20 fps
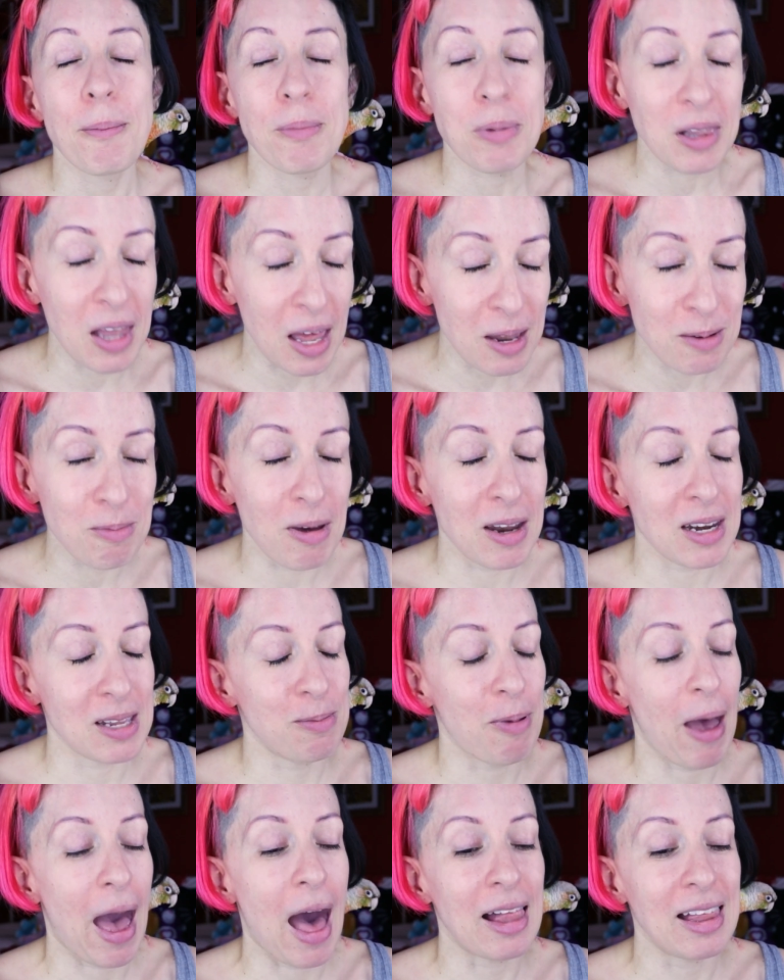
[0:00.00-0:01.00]
Blood
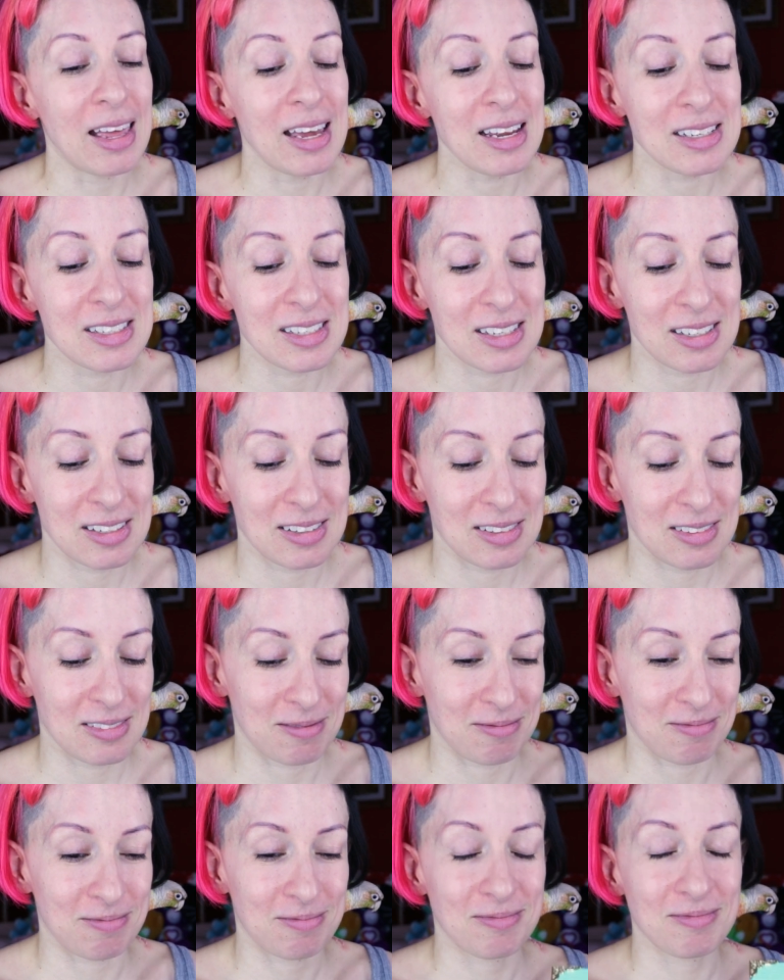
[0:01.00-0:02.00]
Money palette
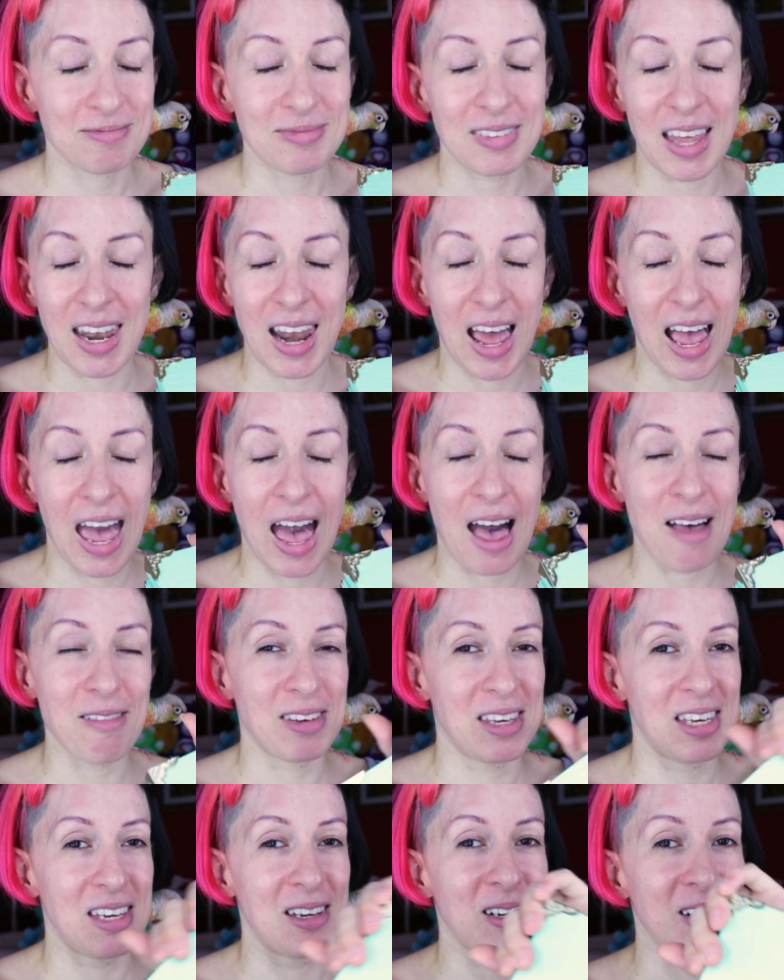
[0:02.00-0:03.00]
that I have
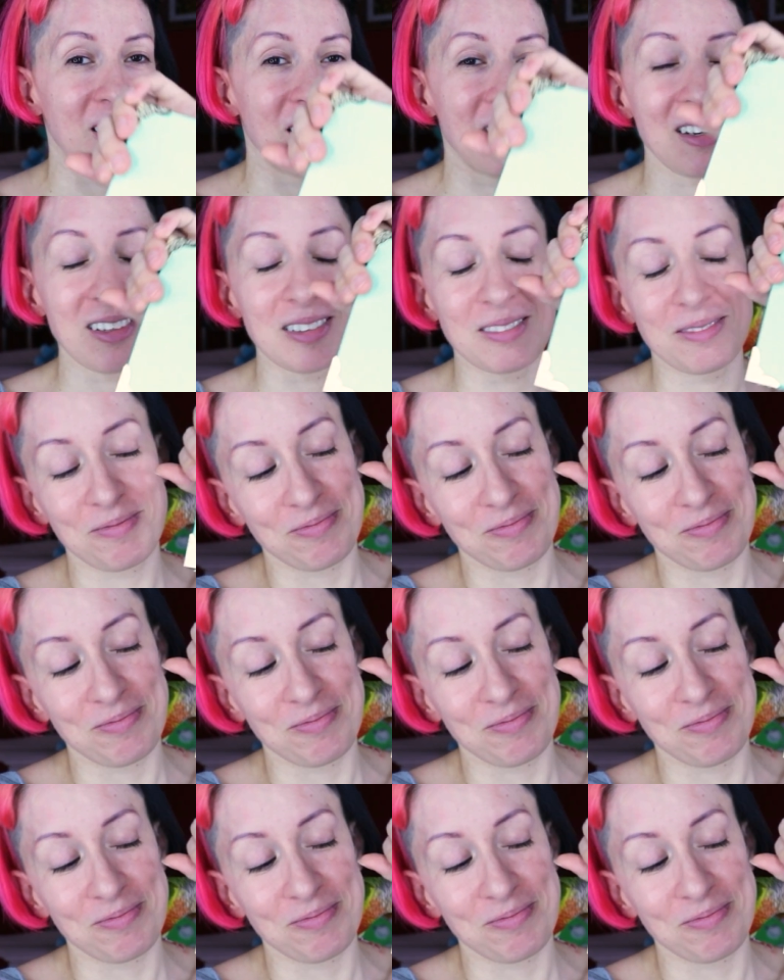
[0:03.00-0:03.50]
here.